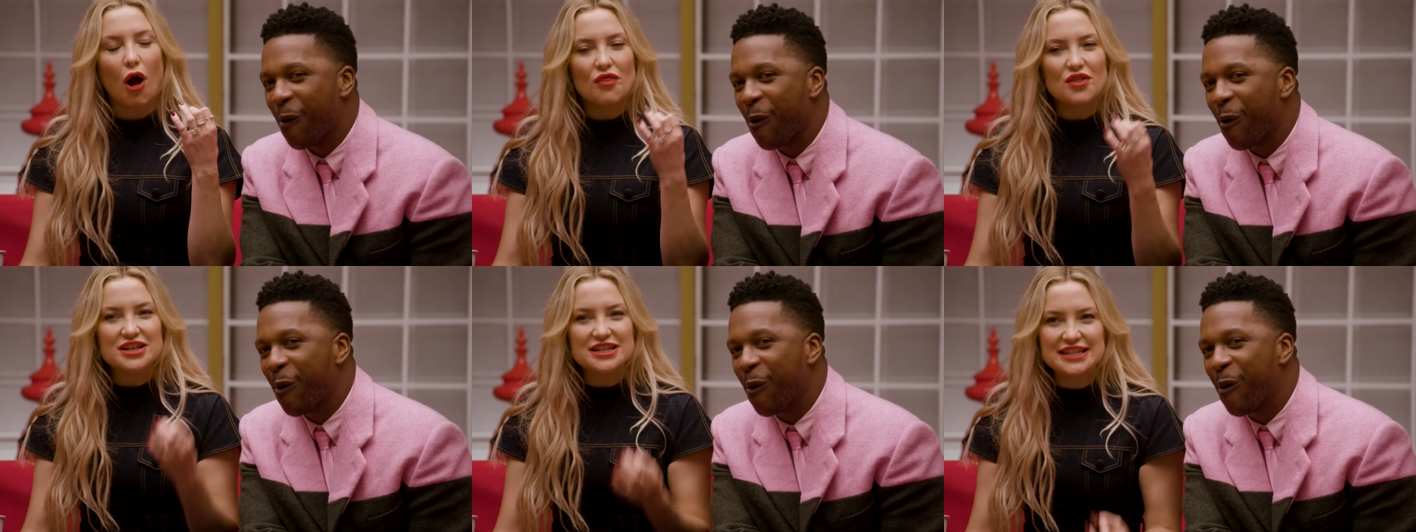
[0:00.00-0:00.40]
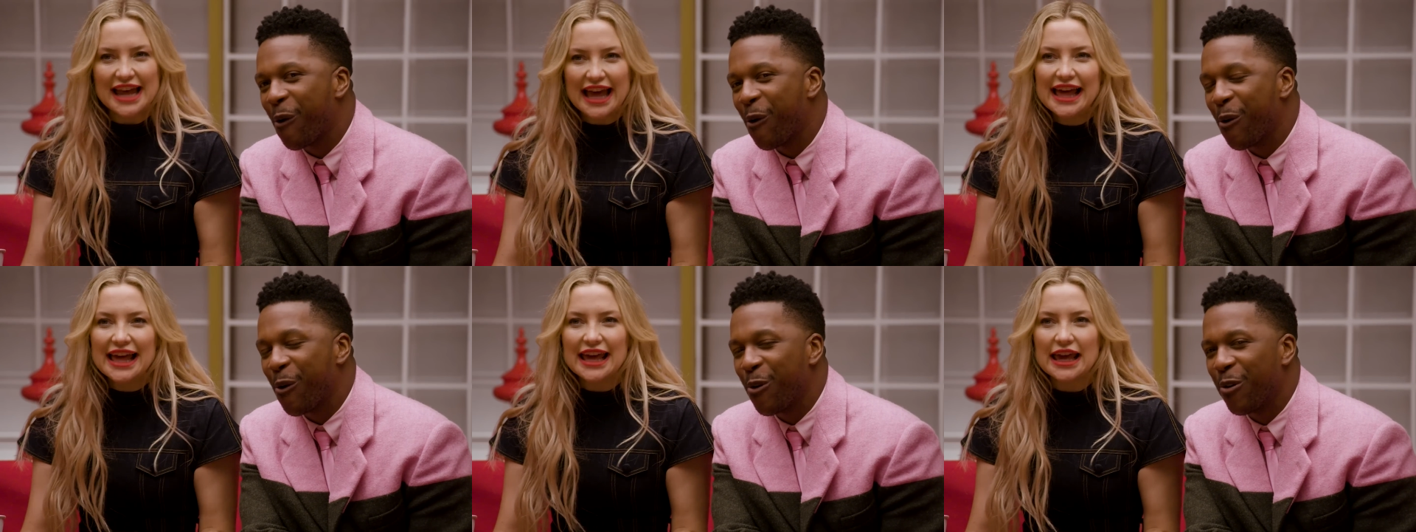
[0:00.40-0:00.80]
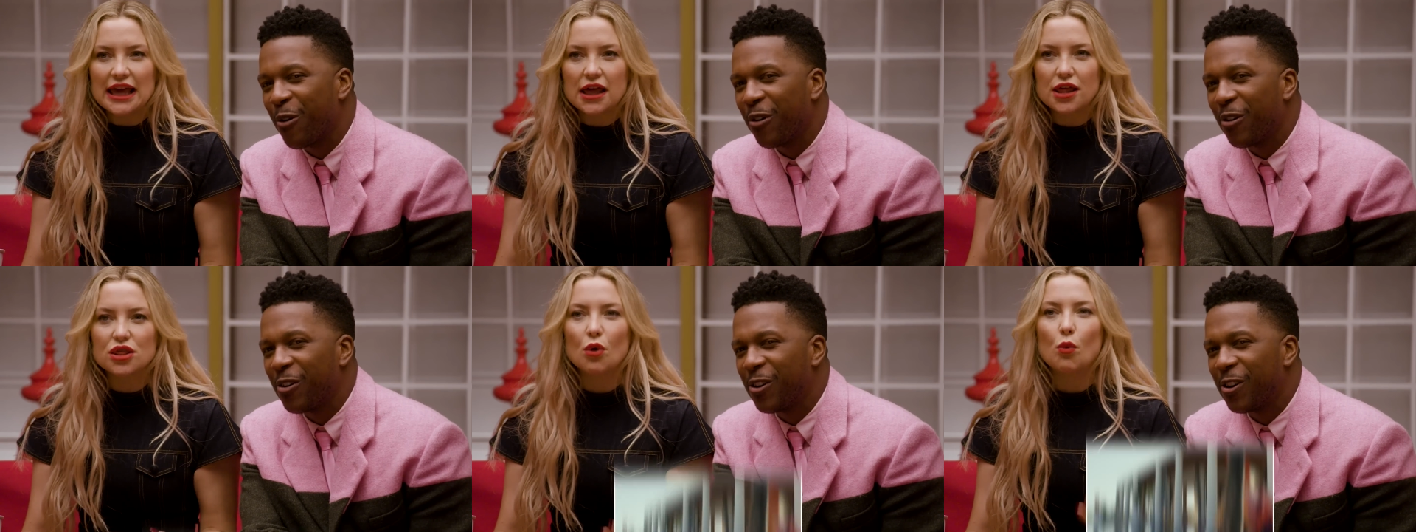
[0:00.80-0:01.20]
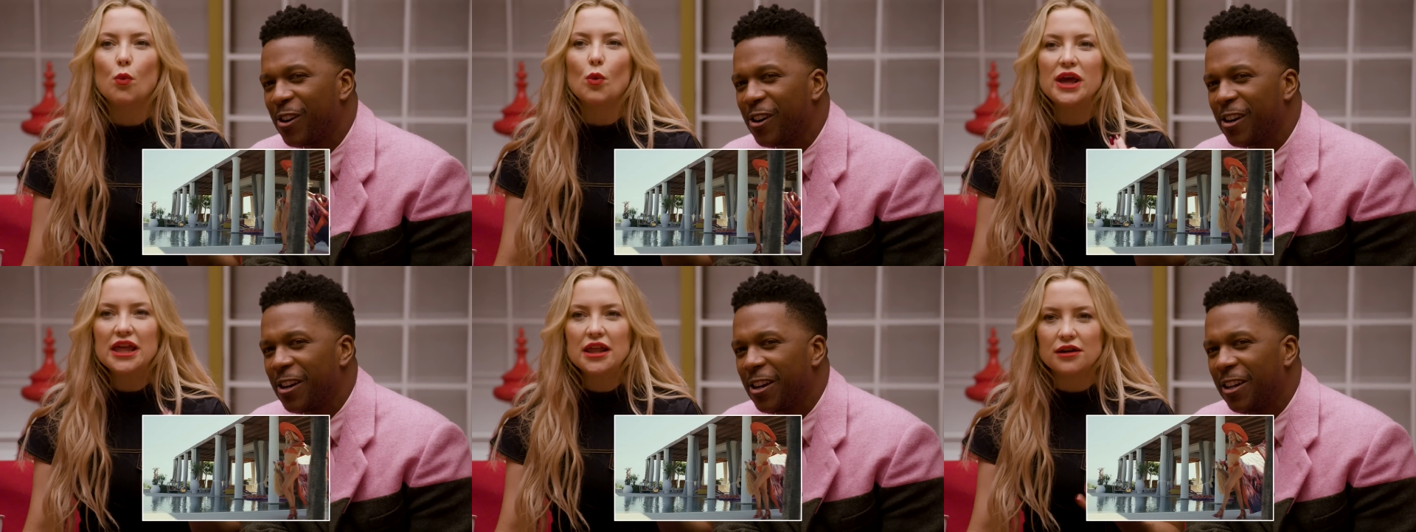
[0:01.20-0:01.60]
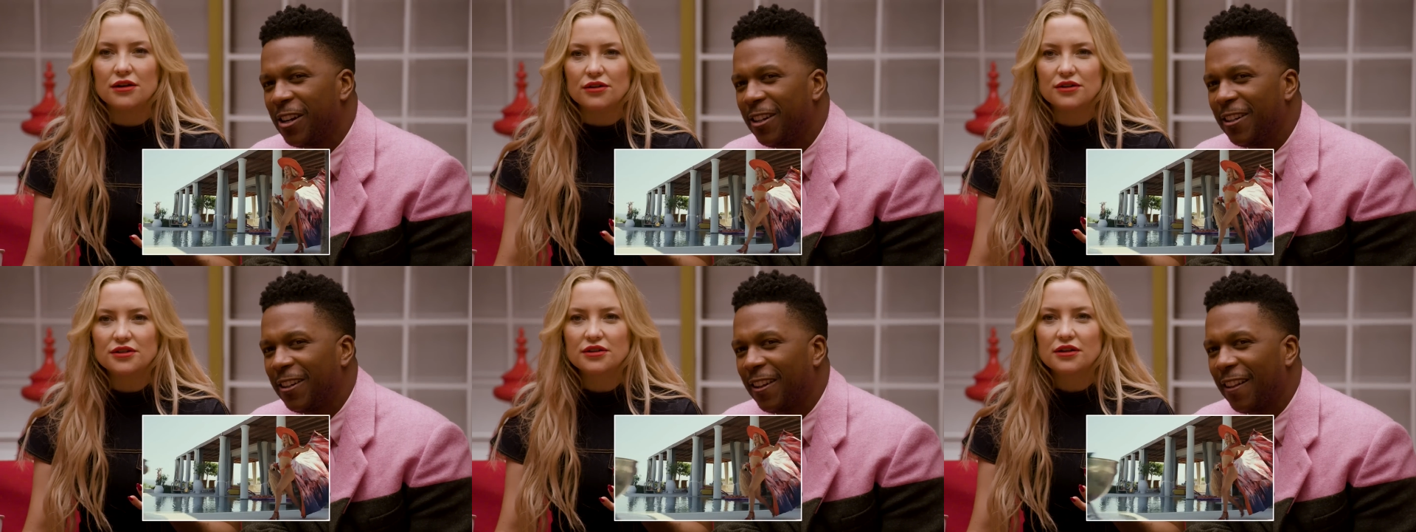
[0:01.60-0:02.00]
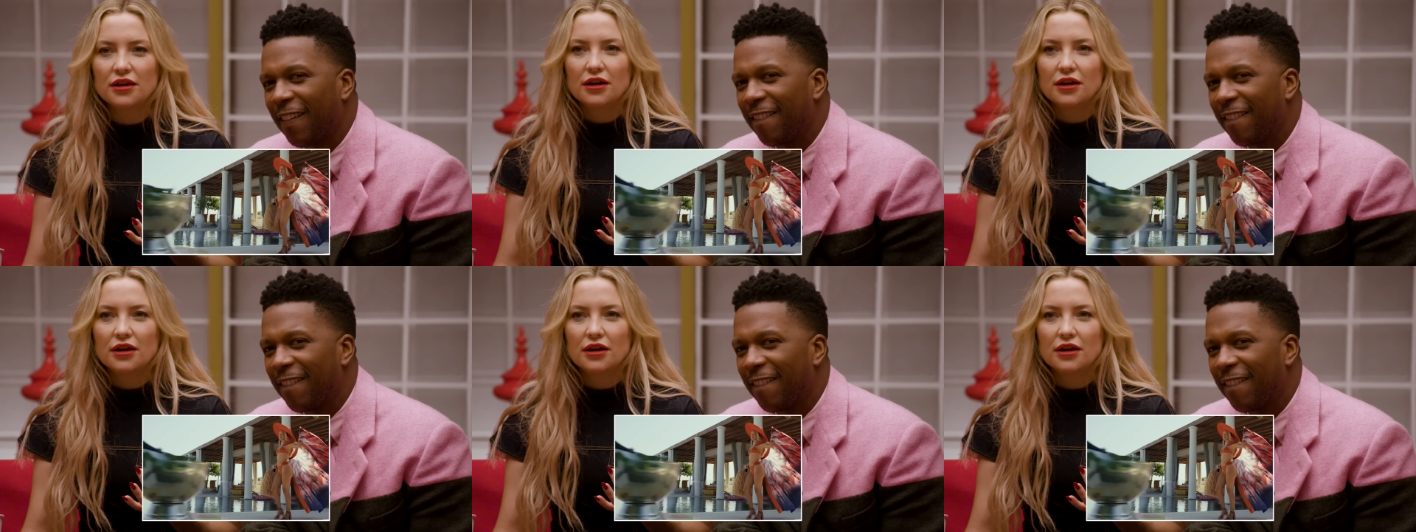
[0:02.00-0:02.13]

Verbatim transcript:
Speaker 1: On the day, the wind